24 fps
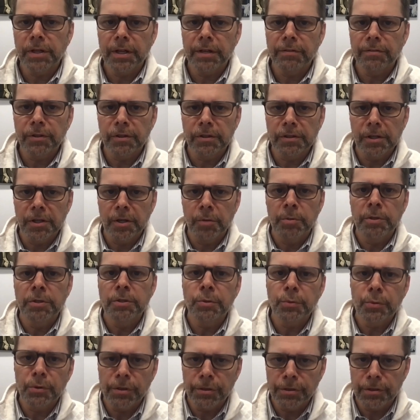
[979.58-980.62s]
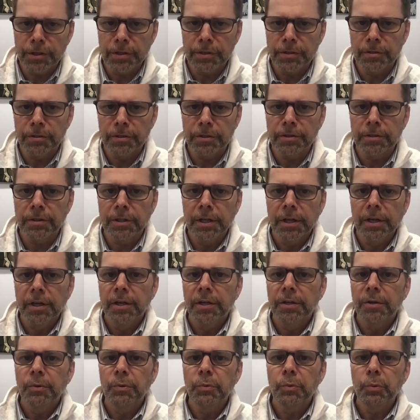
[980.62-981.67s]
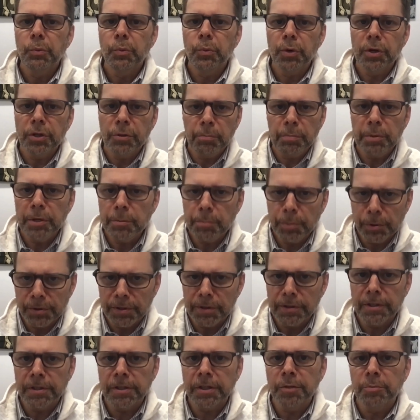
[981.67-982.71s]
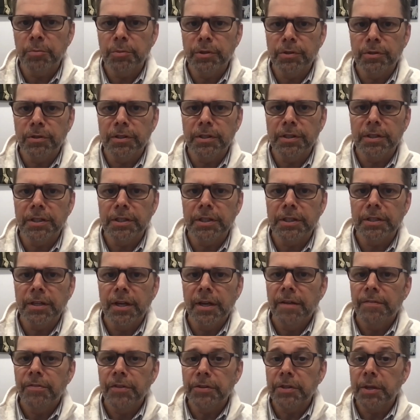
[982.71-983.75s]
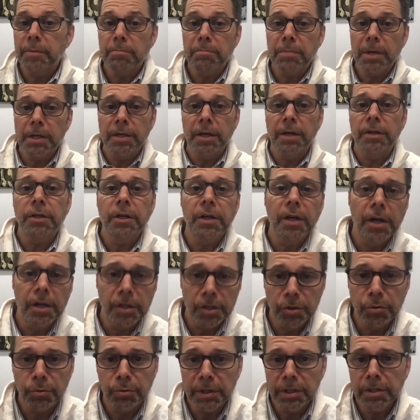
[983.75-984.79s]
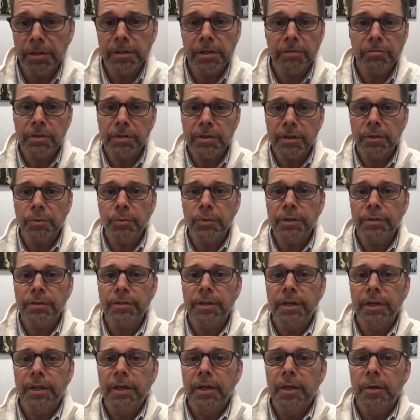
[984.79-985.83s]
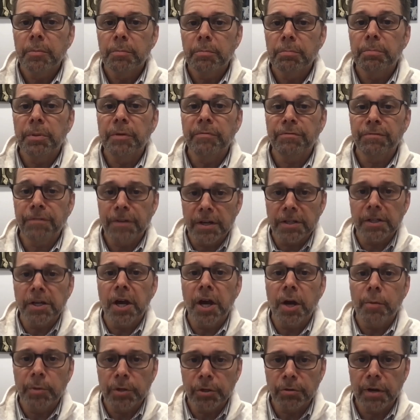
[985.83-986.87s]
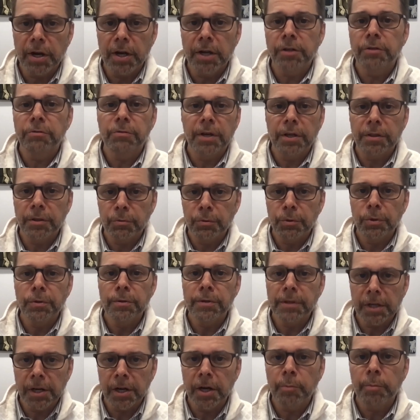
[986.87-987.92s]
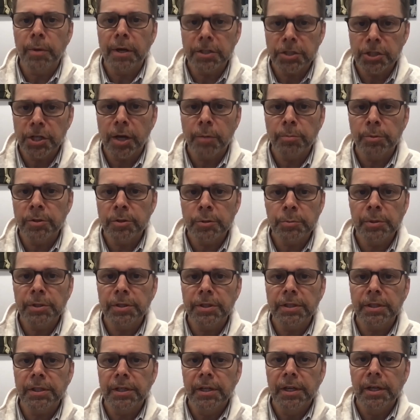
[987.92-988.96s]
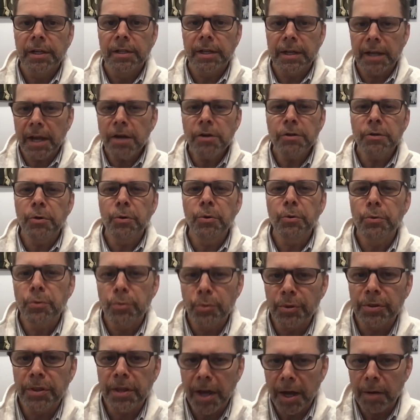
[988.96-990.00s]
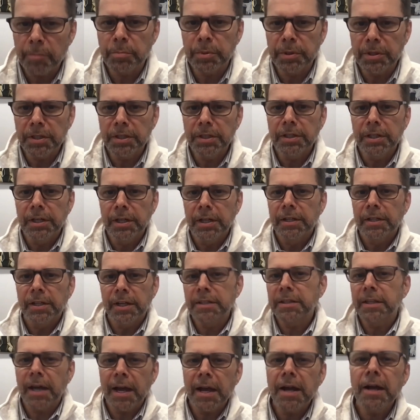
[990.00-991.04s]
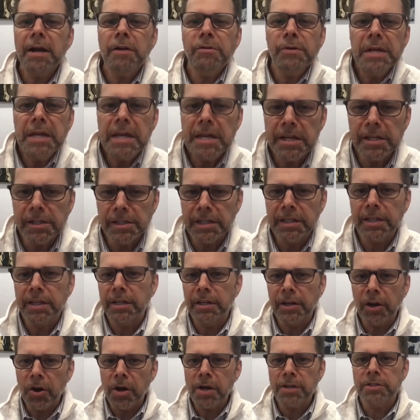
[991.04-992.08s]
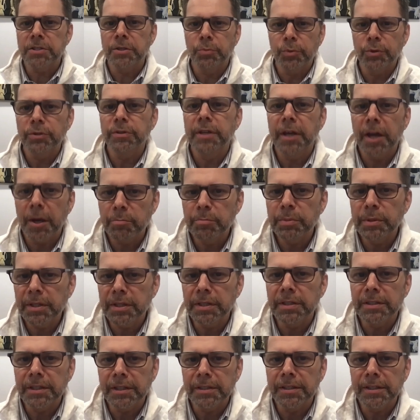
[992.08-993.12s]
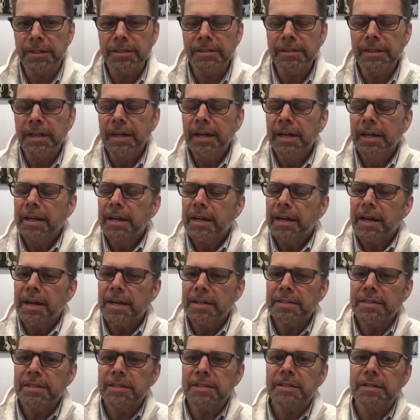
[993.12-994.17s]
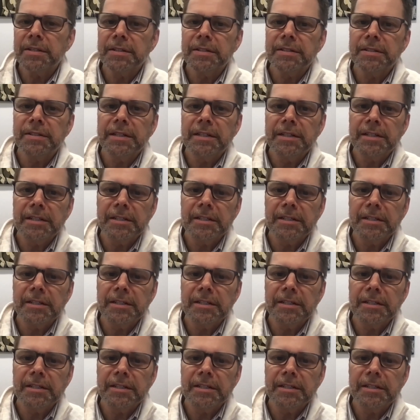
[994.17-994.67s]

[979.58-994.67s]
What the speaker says: life could come into a theater with people in their community that they may not agree on everything with, but find common ground around the role that combat chaplains play? Like, how cool would that be? Like, that, how healing and awesome would that be, Right, yeah. And so